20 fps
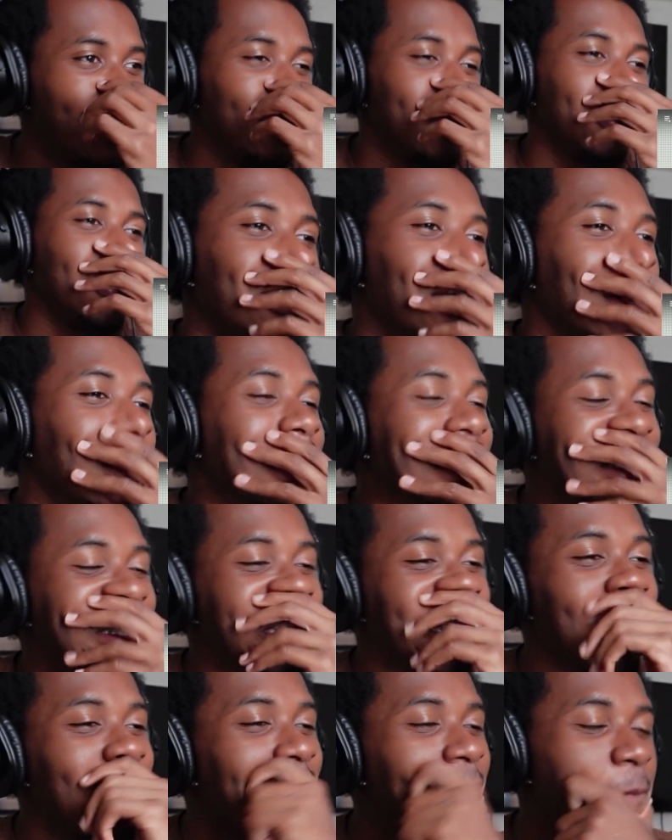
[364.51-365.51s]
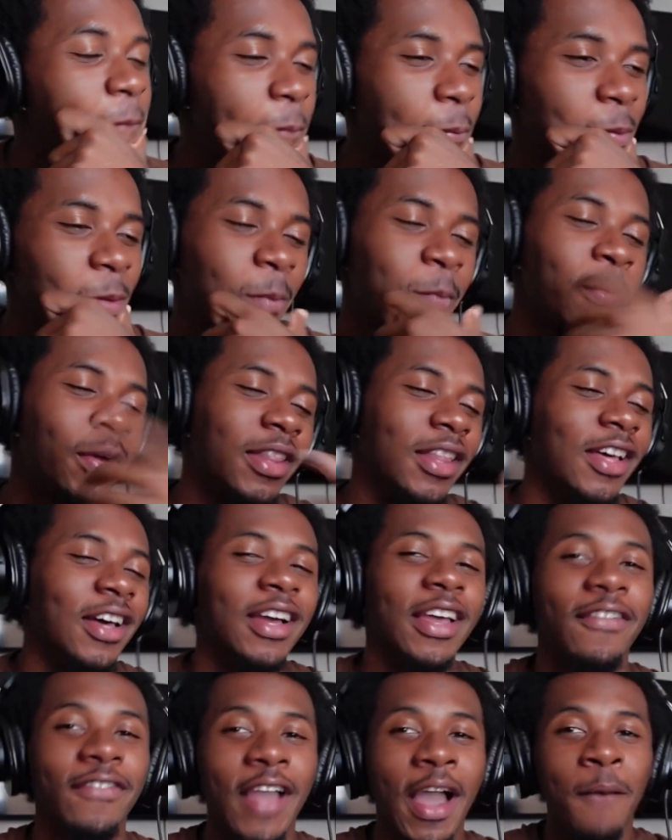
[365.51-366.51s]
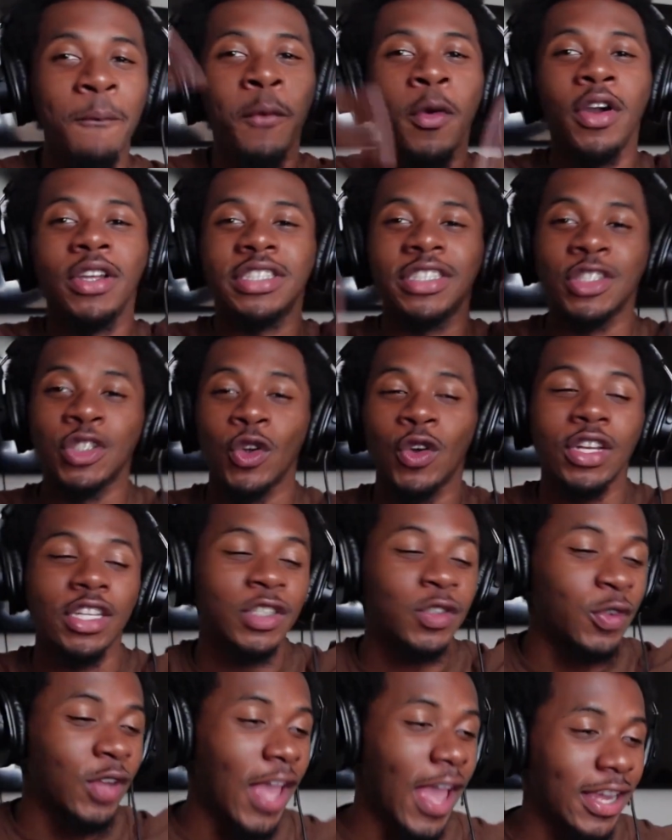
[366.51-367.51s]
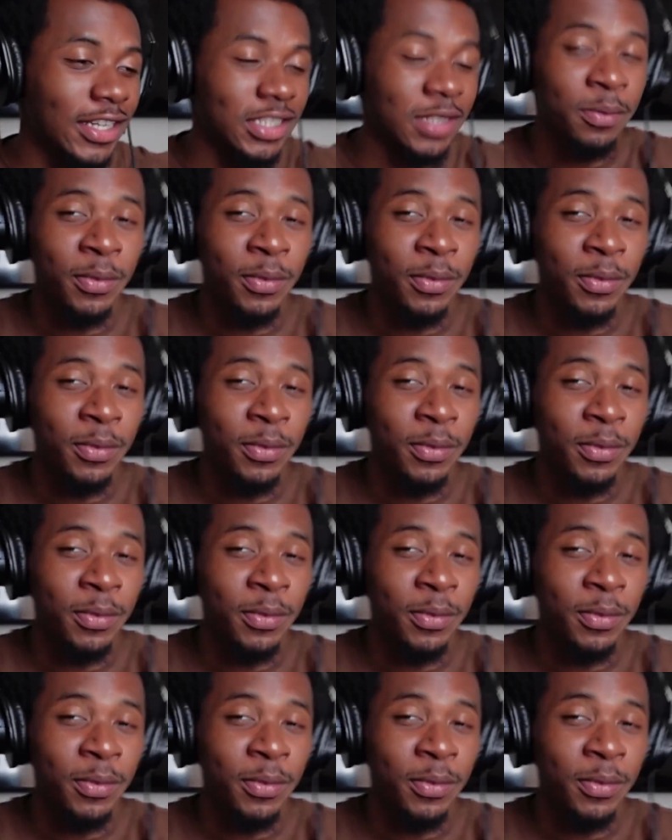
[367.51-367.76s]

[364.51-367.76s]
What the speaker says: You know I'm saying? But look, if y'all boys enjoyed this reaction,